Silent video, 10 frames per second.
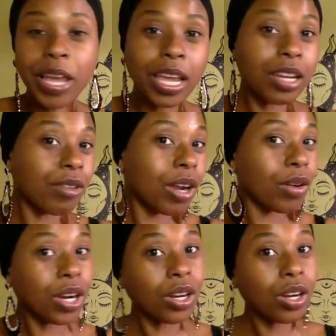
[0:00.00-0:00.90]
hanging around
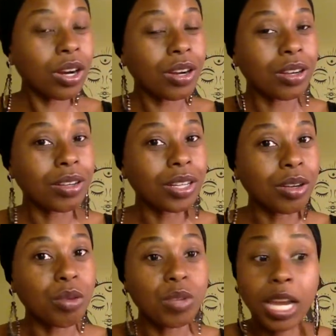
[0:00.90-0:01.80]
her, you
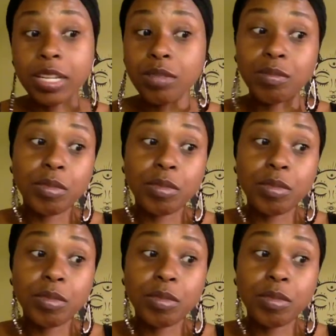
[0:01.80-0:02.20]
know, night.